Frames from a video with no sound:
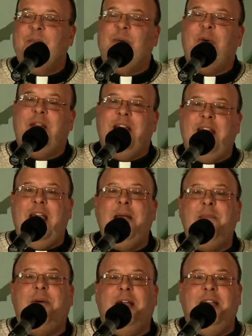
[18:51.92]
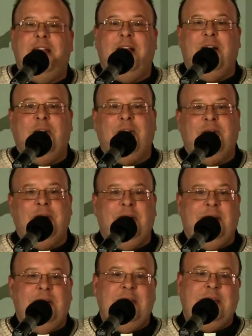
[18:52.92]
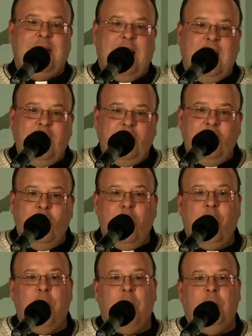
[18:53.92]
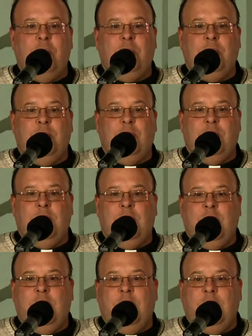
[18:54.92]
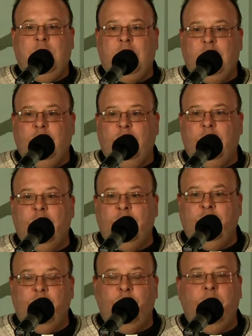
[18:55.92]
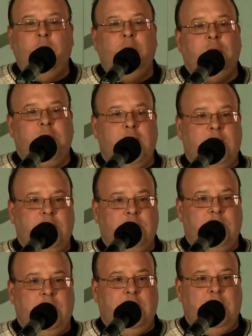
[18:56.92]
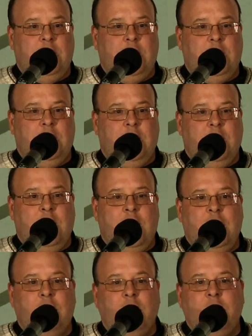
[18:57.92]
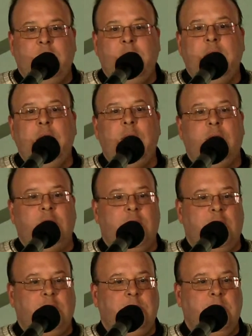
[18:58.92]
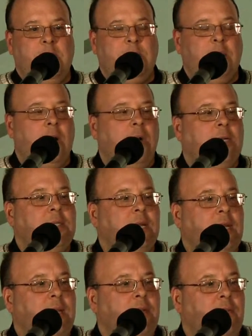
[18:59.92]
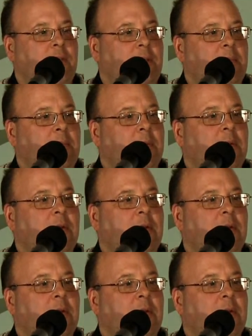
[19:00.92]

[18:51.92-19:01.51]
But what I am by now is that I know that the Lord will change me and he'll continue to change me as long as I give him